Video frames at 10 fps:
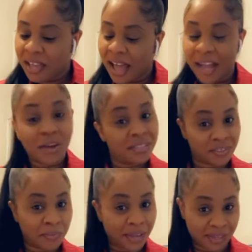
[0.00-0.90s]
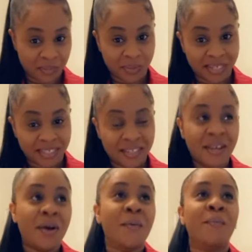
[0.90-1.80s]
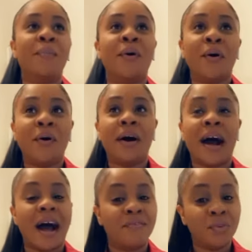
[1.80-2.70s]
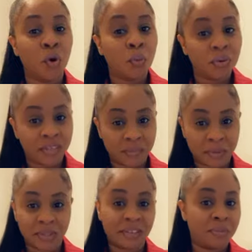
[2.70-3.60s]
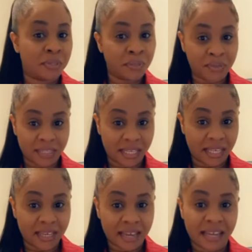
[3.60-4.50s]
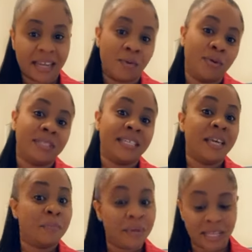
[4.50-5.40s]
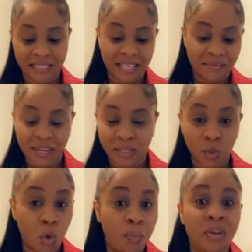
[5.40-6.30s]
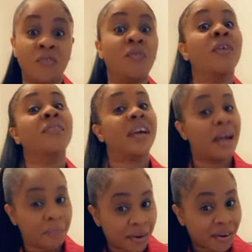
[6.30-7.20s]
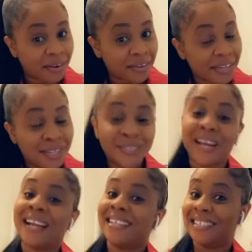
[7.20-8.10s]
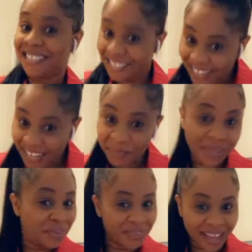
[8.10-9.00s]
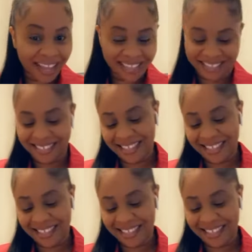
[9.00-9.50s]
I got this for my husband, but I haven't opened it because I've been so sick and I was keeping it, saving it to open it in front of the camera so I can share it with you guys.